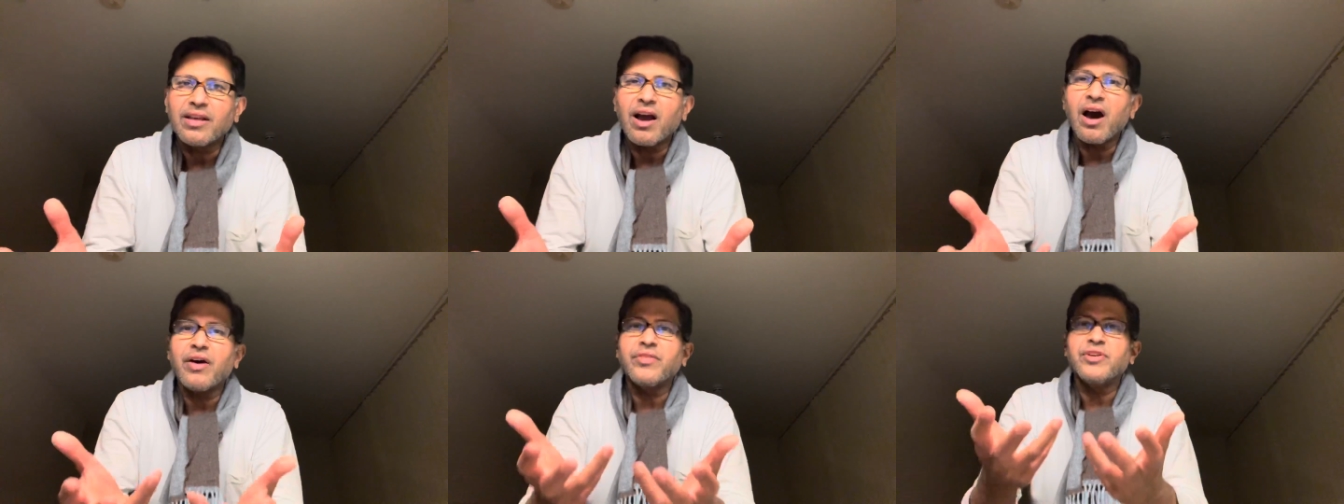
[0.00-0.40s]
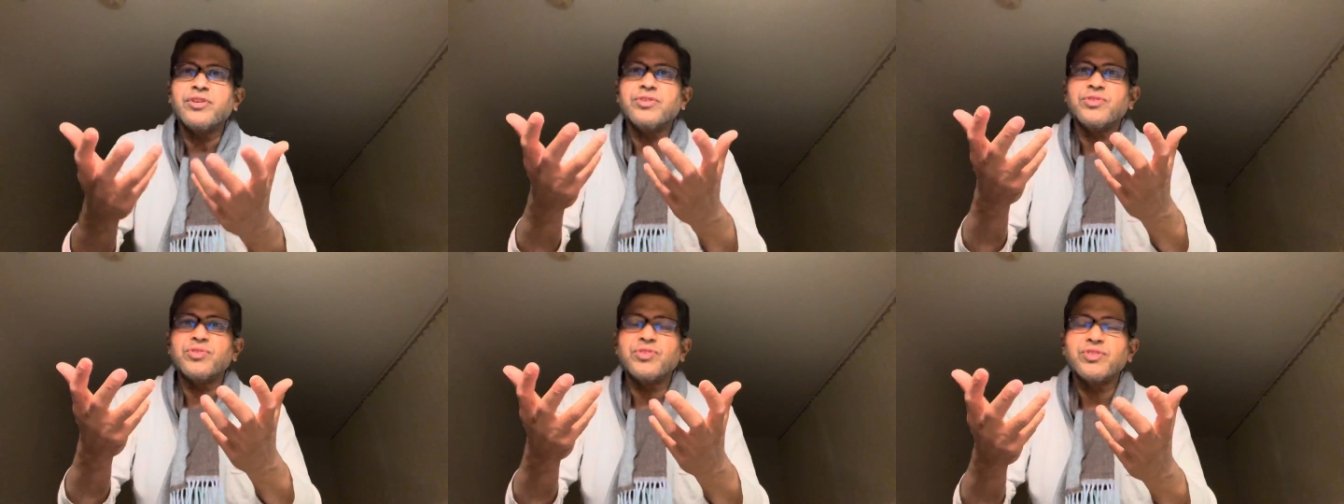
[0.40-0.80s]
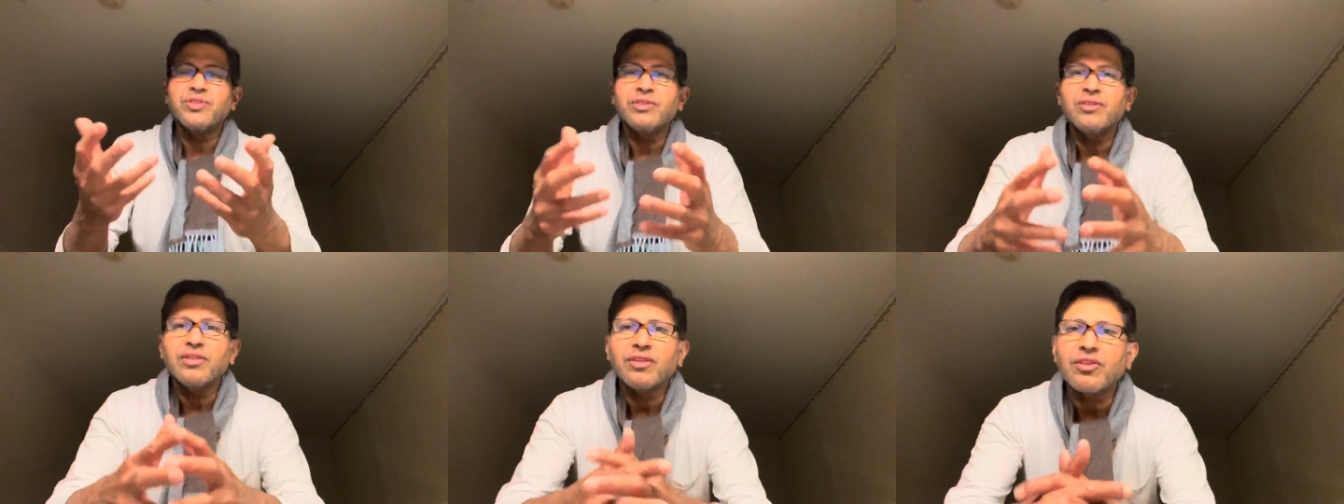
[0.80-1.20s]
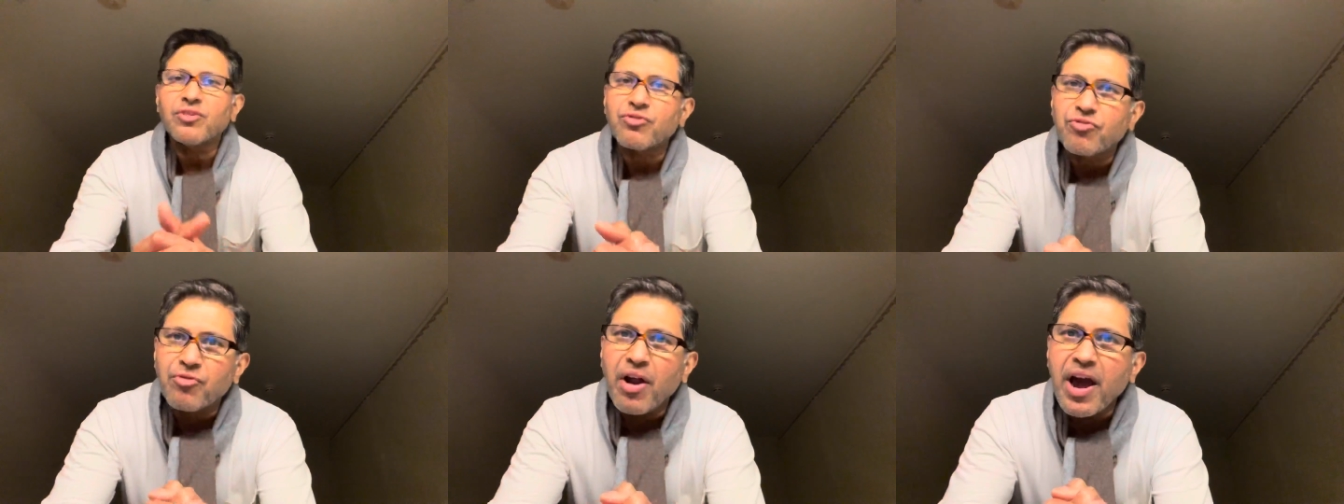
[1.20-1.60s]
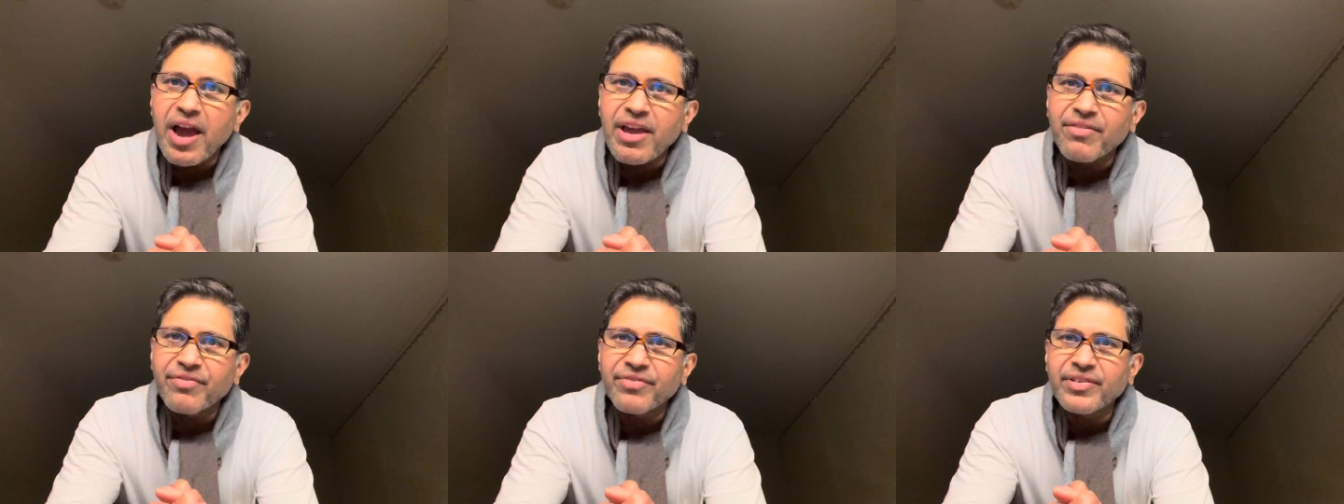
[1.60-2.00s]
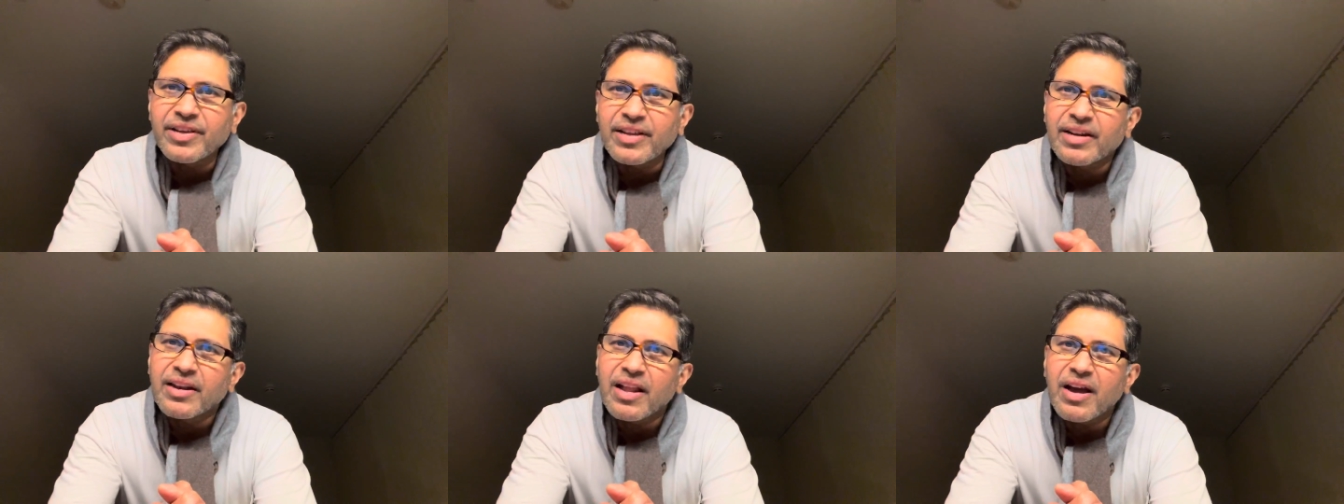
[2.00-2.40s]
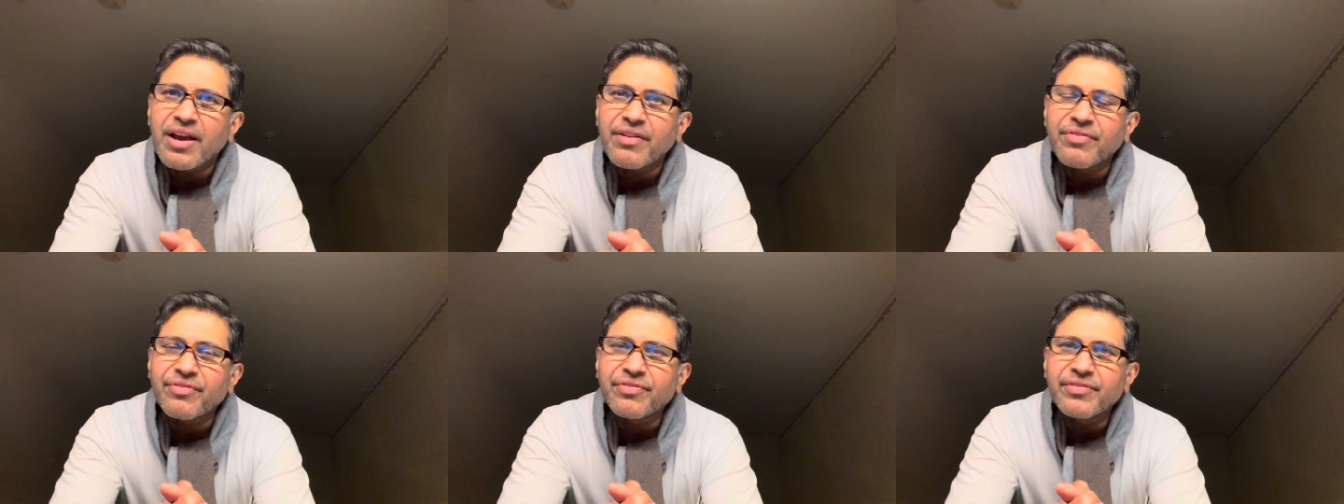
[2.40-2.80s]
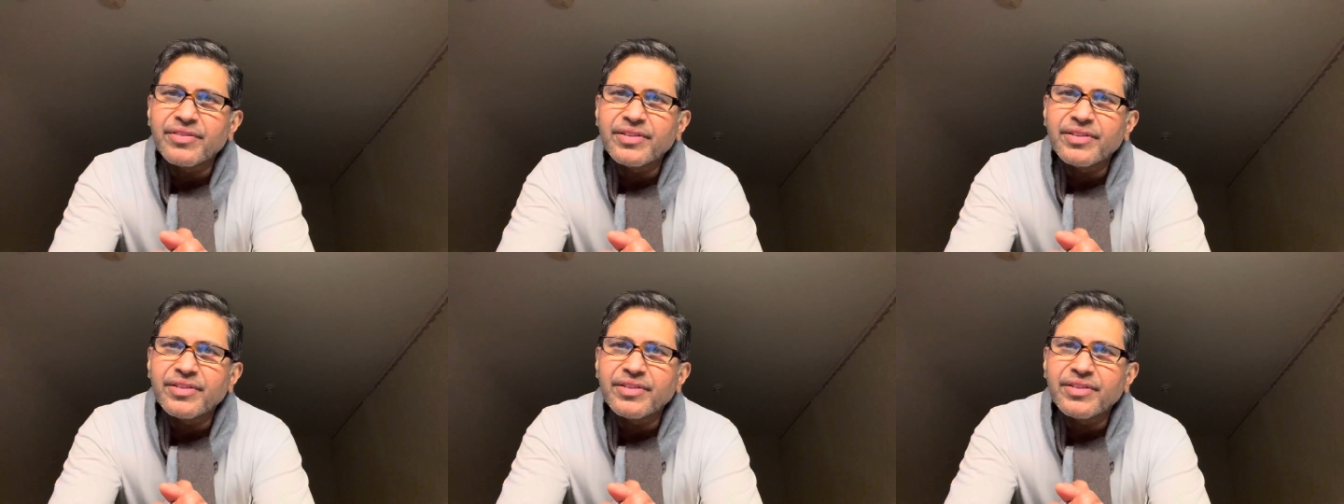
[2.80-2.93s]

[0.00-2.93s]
others thrive in life.